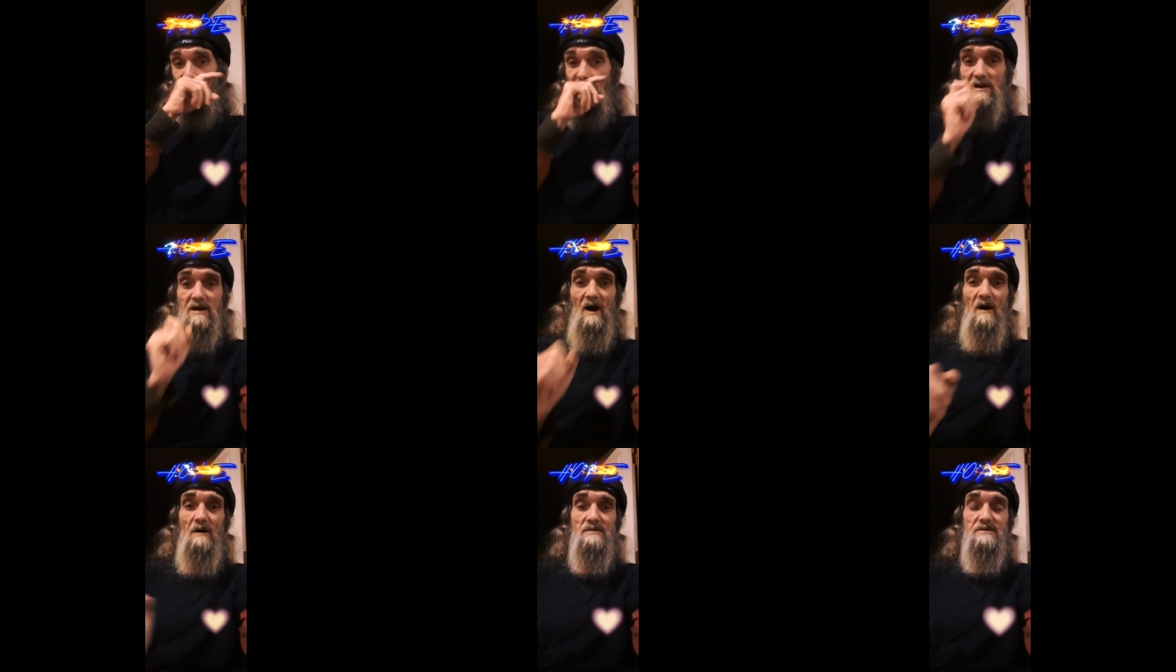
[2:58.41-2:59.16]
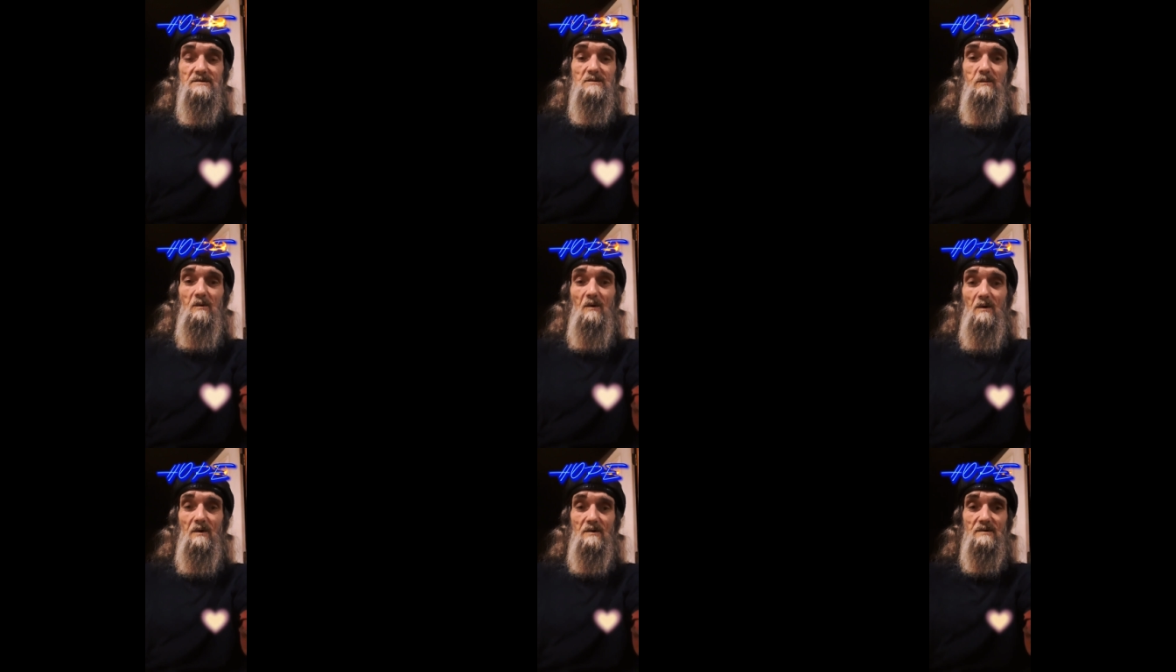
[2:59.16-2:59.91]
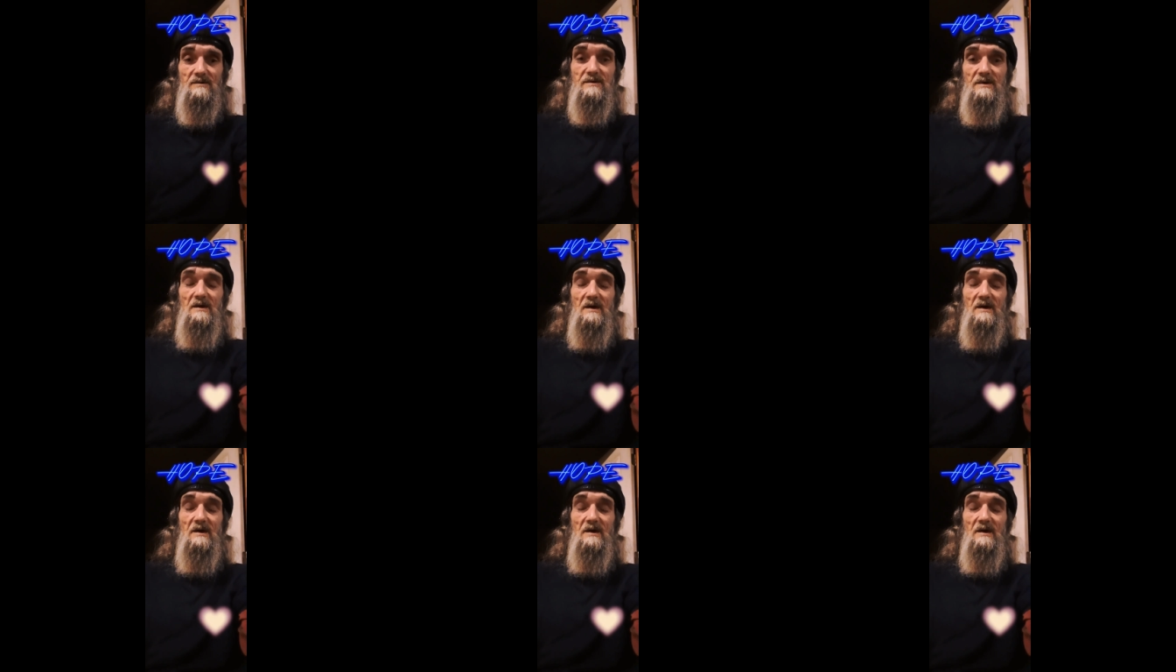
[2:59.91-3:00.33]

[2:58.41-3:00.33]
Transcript: That causes wars,